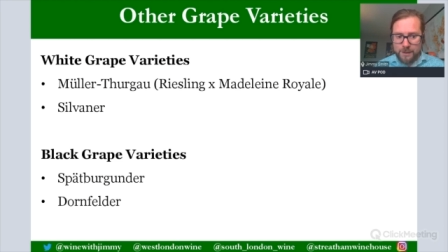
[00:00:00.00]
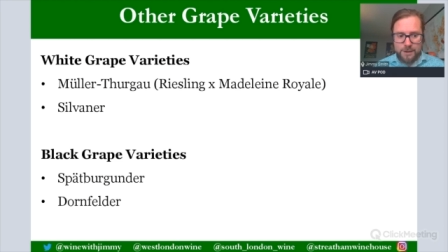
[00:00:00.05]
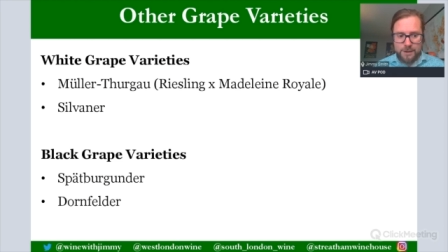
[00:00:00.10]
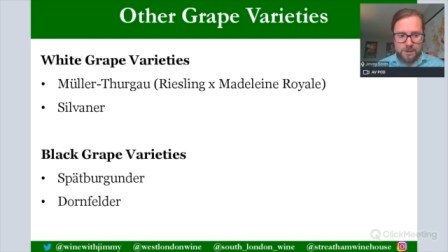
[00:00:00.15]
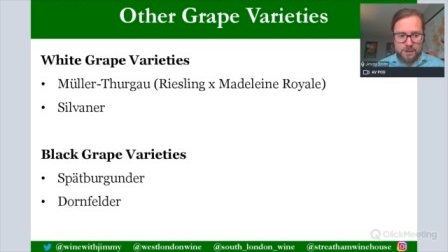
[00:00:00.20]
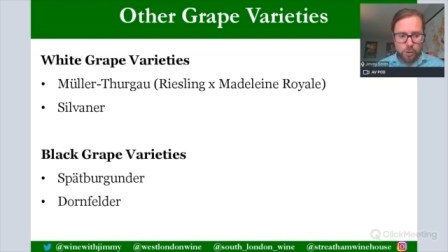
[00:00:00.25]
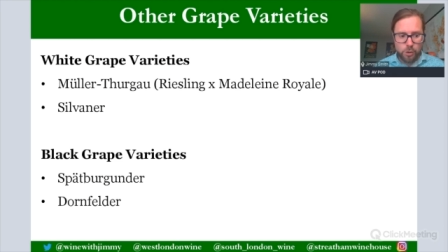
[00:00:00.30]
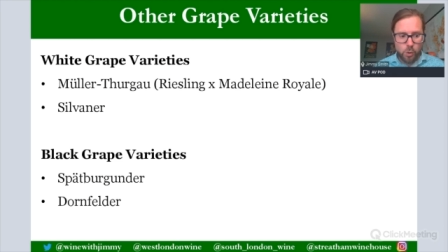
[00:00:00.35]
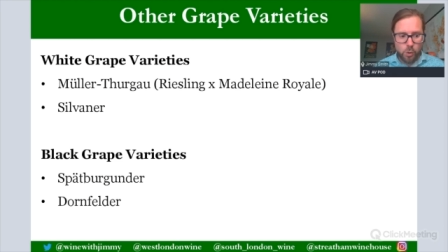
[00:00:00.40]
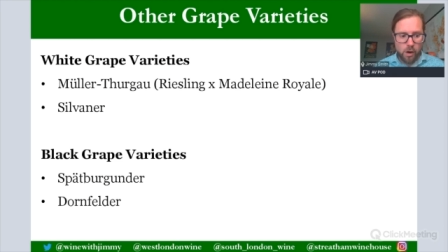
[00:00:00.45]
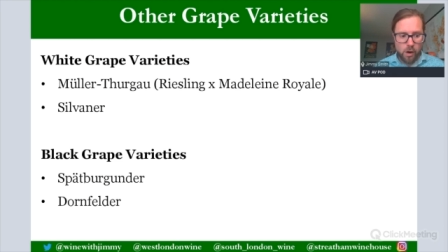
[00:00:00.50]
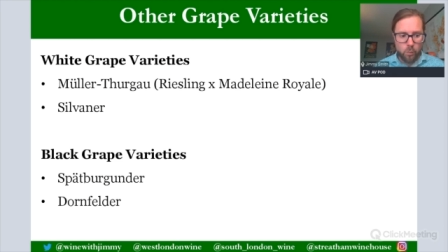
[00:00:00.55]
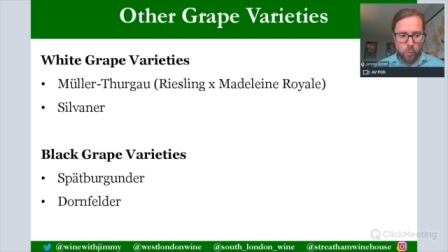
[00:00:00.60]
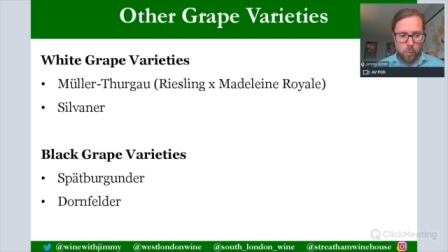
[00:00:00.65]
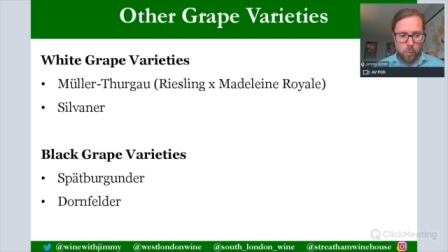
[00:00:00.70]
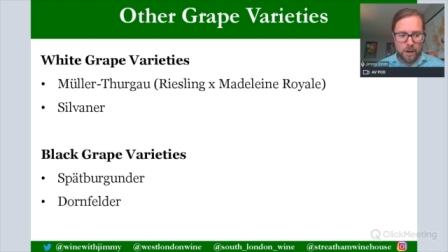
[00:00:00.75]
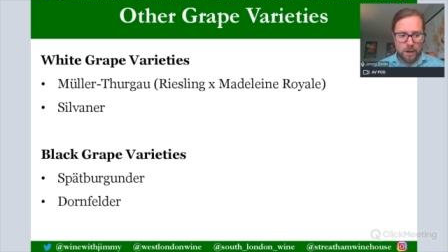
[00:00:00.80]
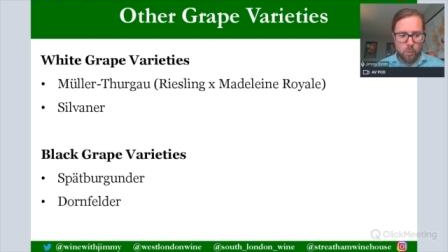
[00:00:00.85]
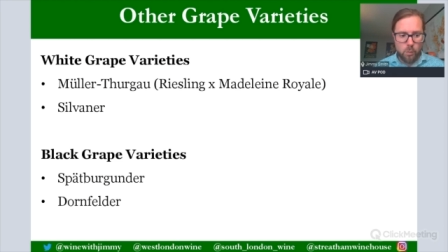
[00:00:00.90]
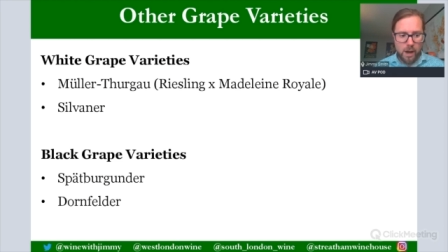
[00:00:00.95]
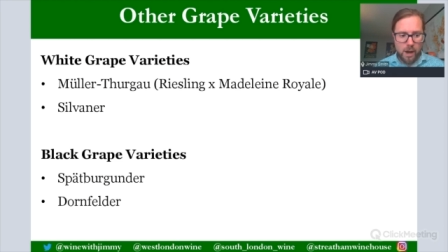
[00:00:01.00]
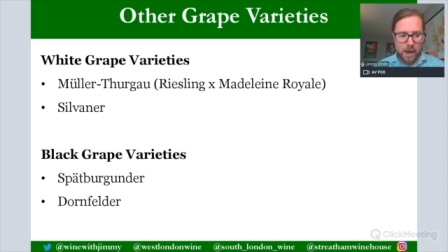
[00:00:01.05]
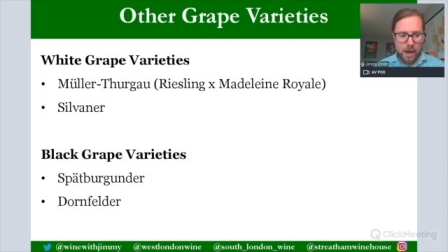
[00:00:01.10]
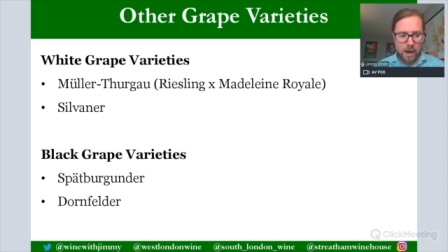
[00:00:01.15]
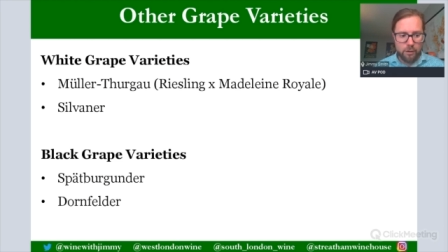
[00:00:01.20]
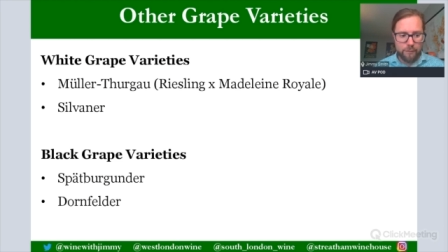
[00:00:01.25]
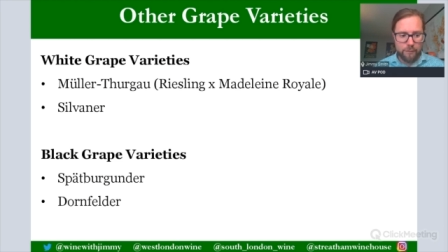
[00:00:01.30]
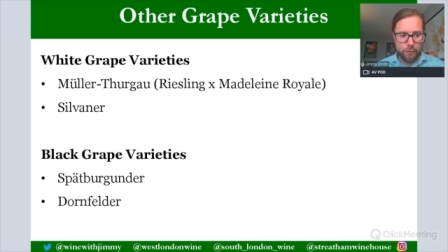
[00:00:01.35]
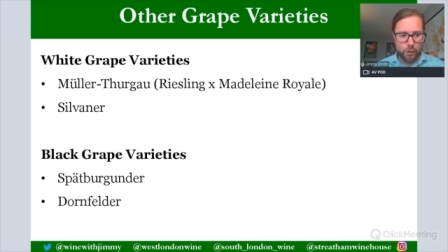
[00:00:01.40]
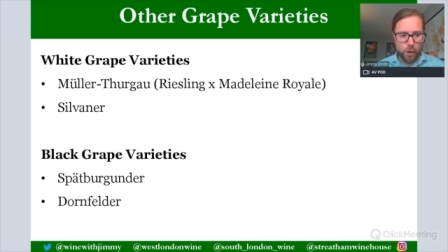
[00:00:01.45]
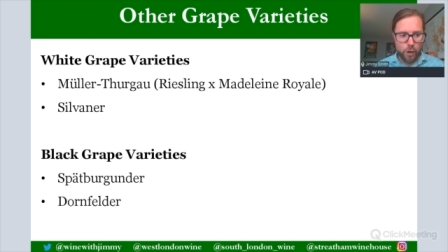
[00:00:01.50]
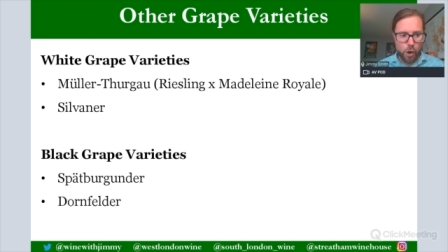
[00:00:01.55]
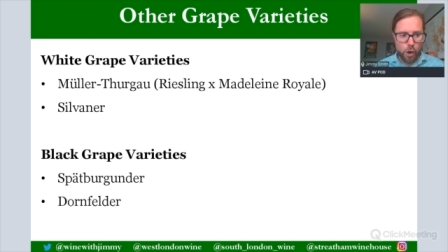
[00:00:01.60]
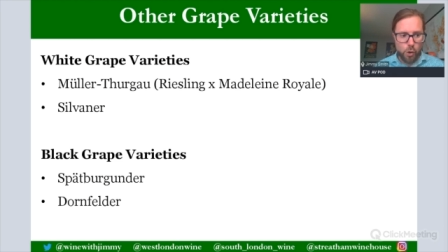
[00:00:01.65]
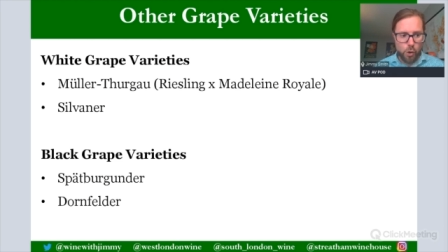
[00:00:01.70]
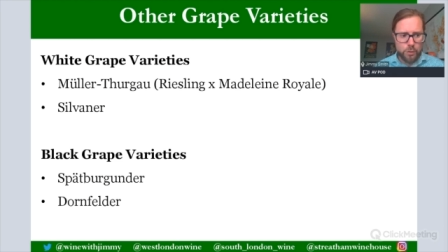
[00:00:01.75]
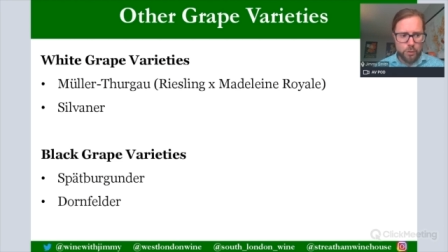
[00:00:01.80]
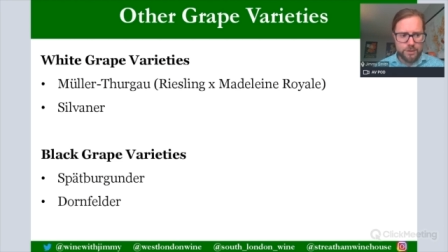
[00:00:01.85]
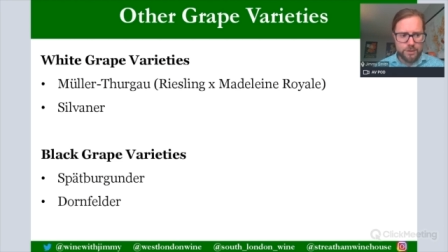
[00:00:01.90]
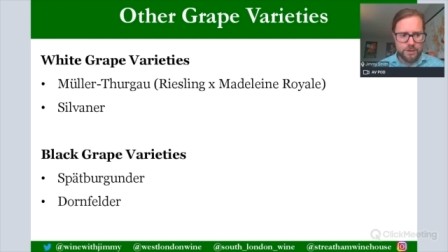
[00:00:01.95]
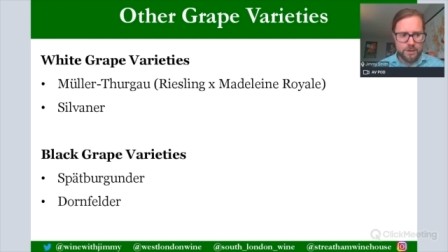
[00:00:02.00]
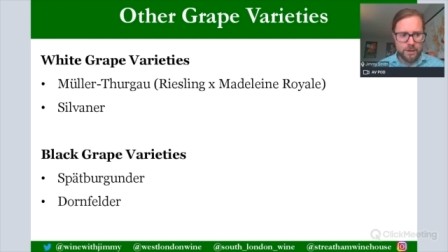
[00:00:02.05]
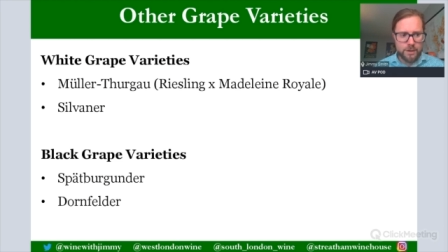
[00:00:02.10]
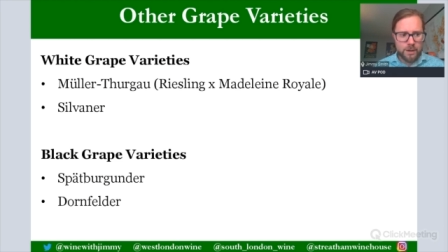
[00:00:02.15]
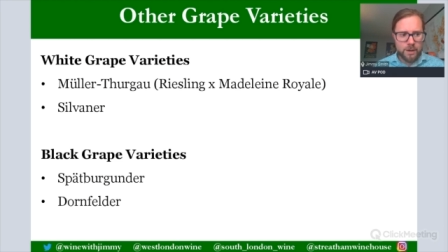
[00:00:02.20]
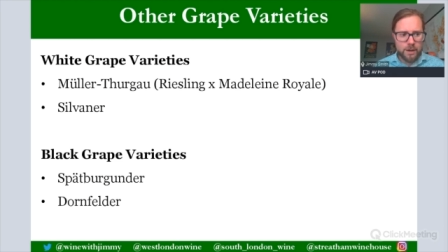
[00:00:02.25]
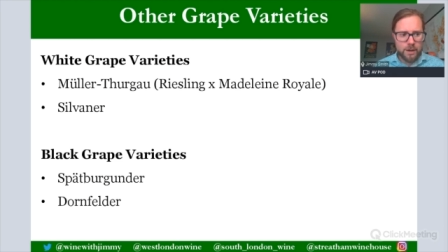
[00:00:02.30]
so you are well aware of those,